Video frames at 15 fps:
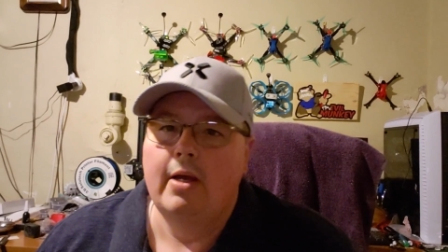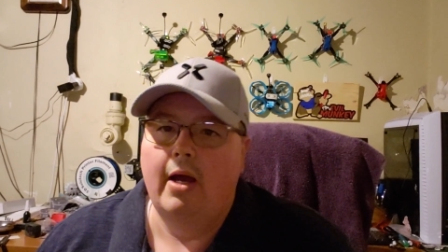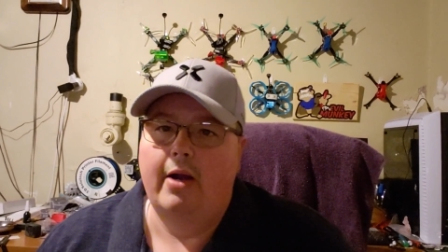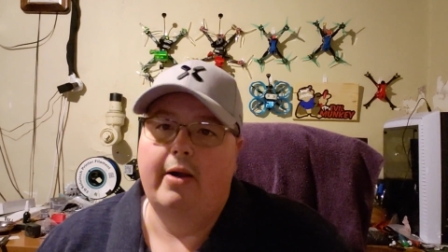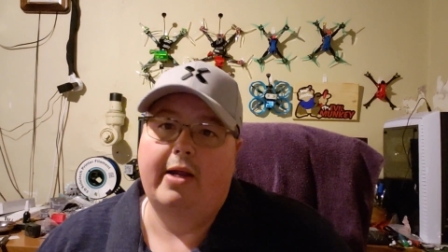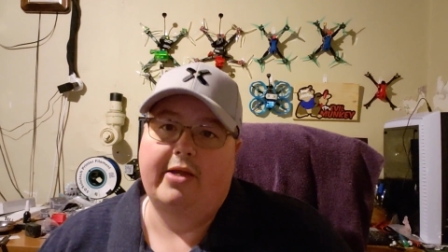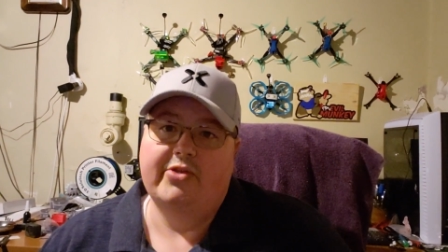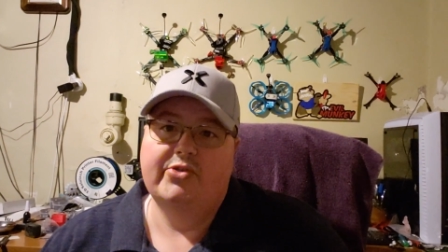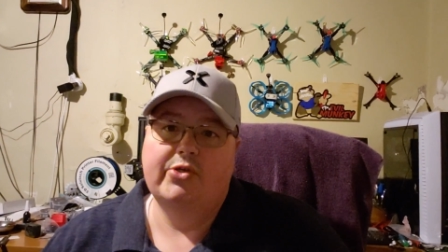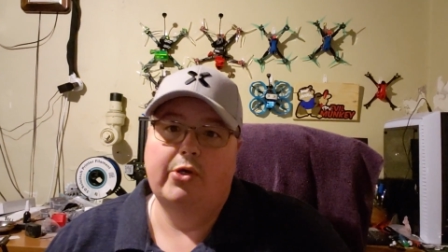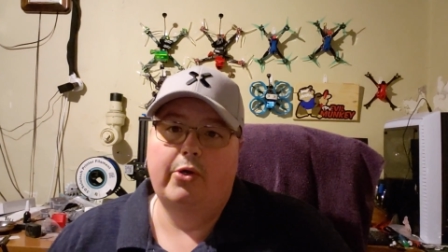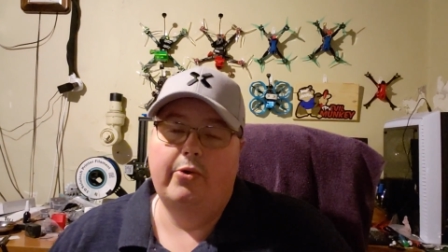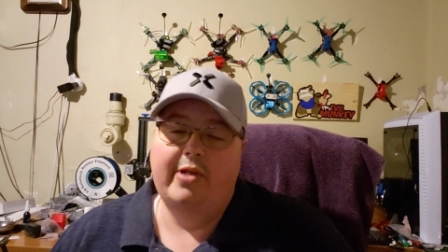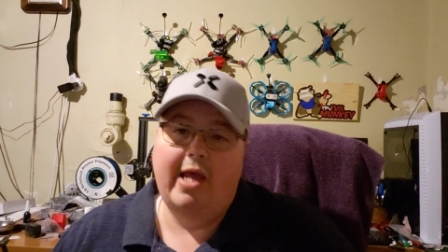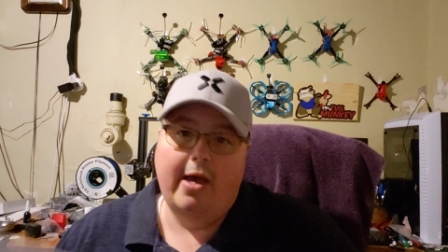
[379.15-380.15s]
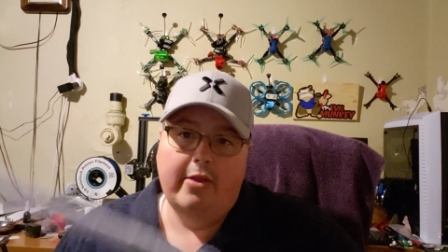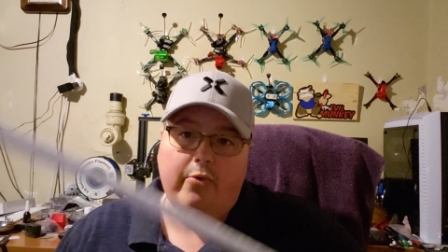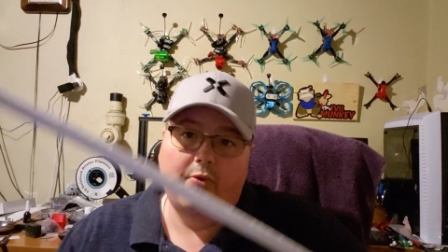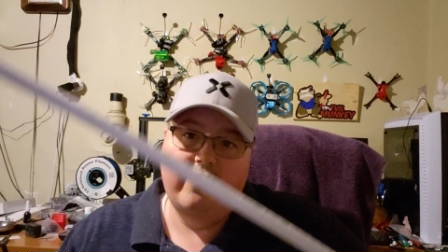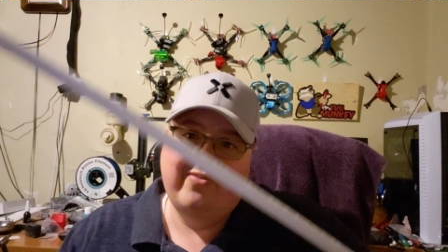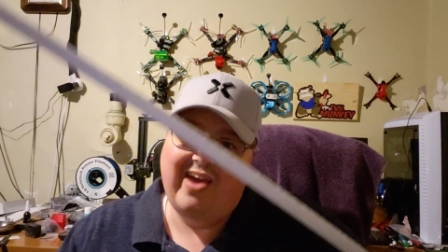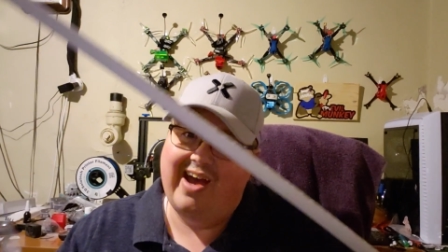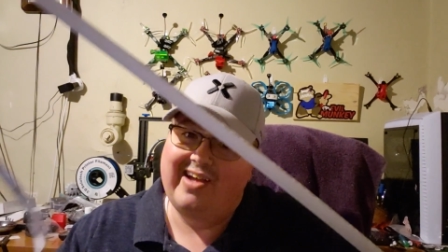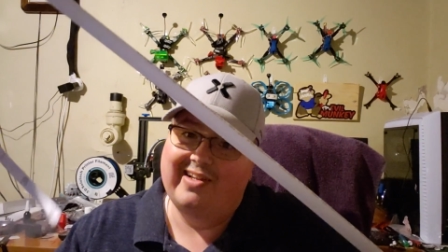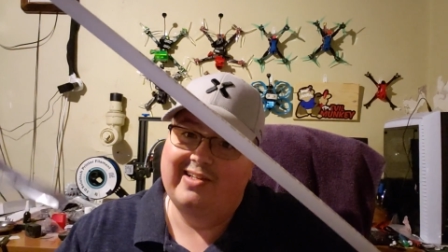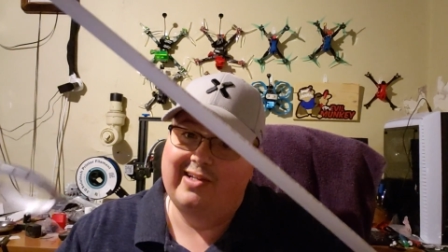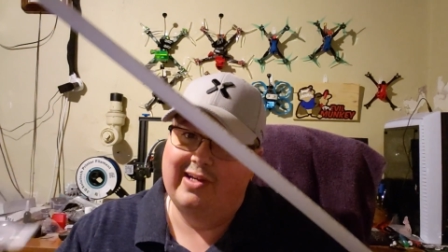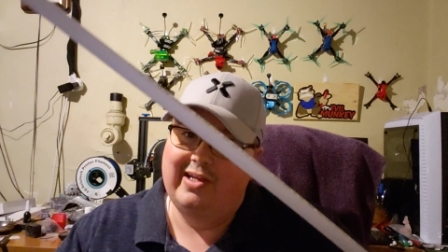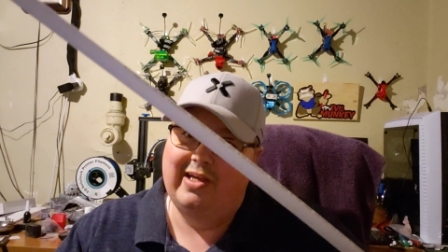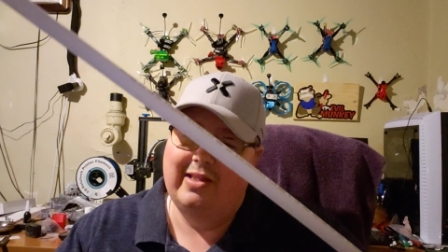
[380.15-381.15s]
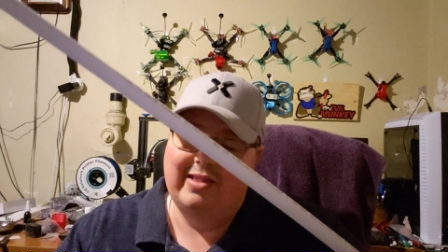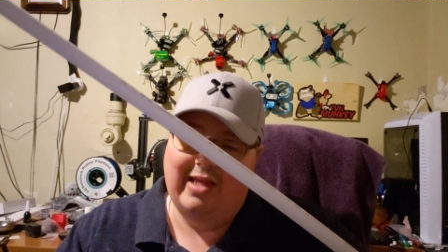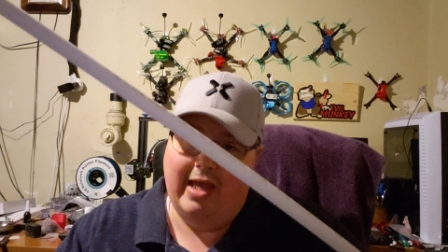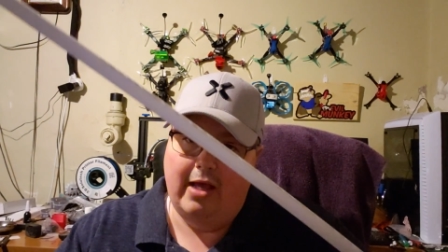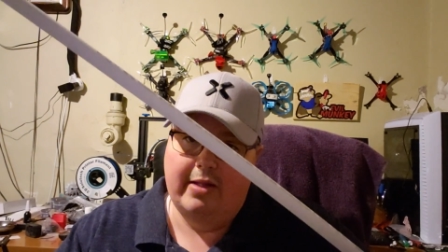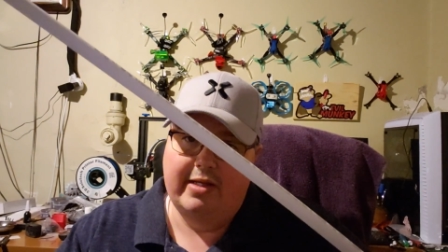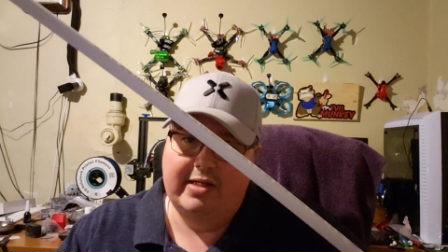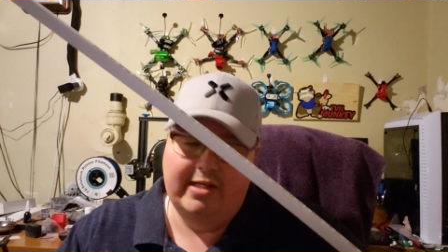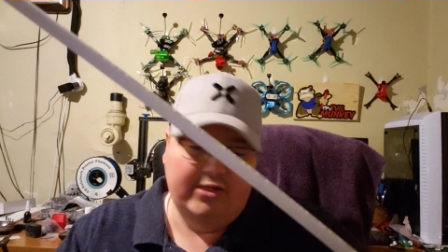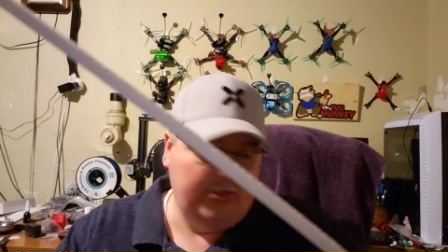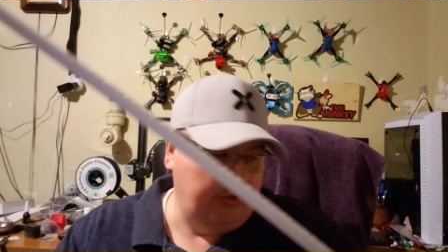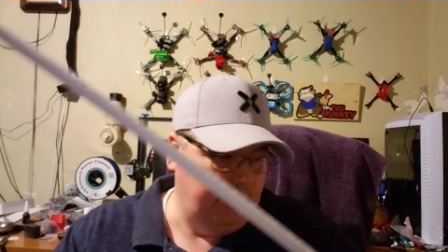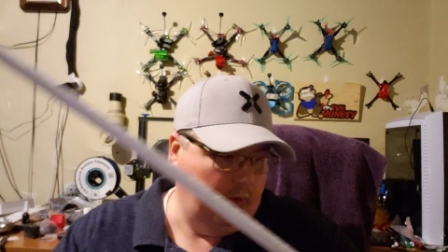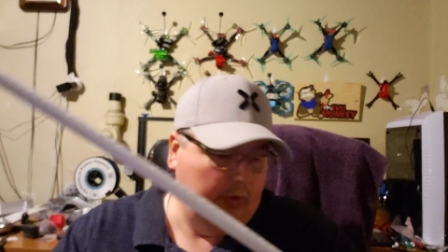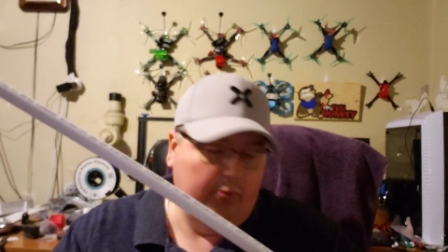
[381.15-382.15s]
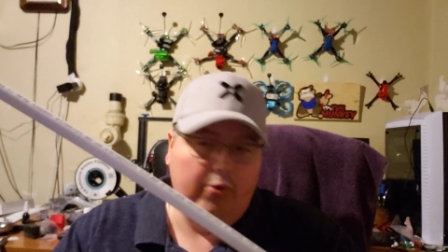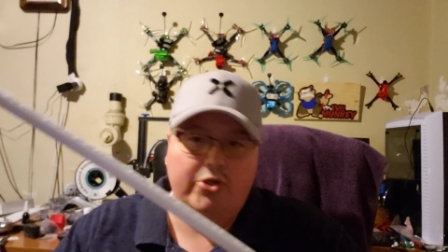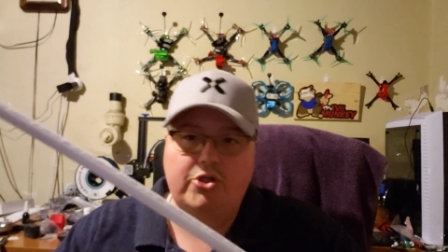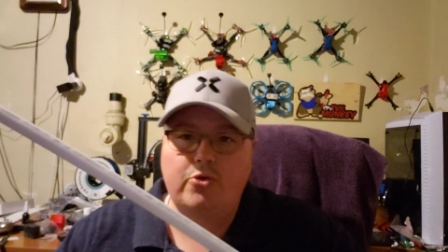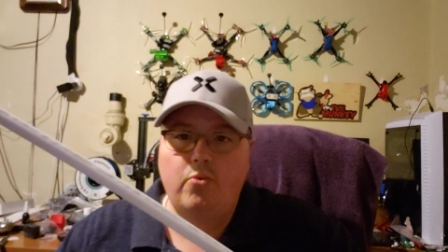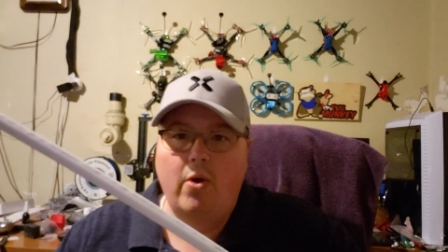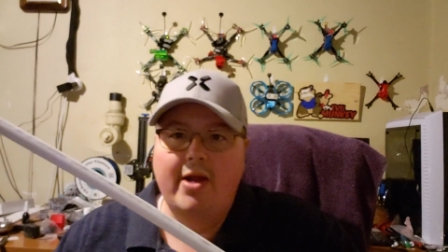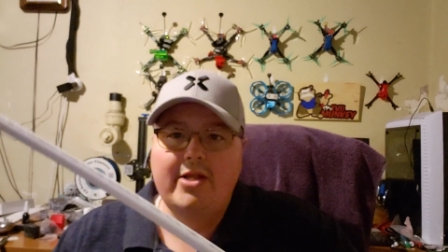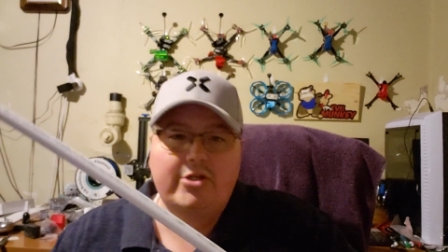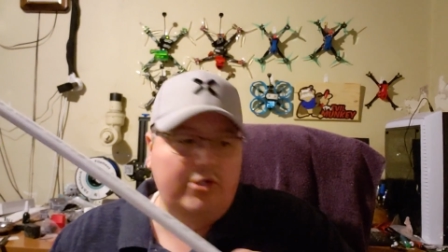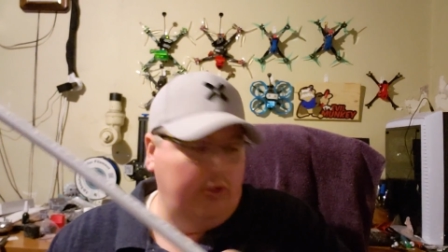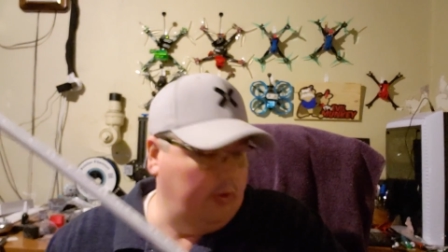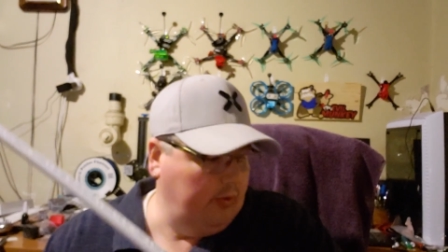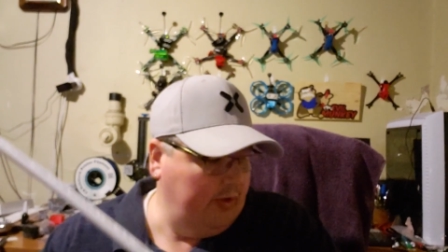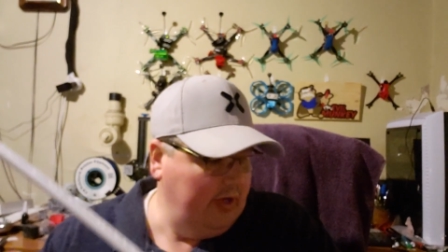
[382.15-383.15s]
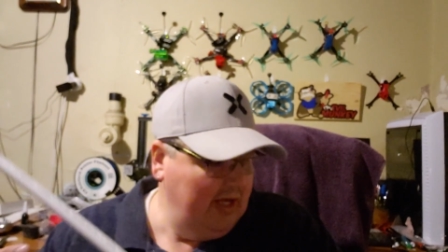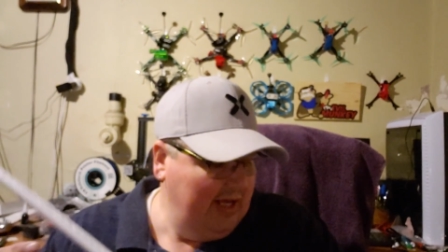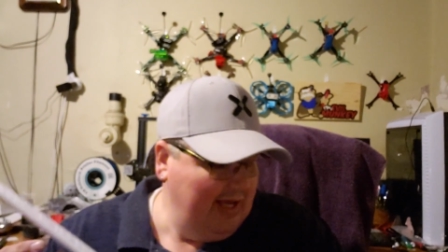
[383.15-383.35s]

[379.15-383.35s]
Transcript: All right, so now that we've gotten, again, the LEDs through, what you want to do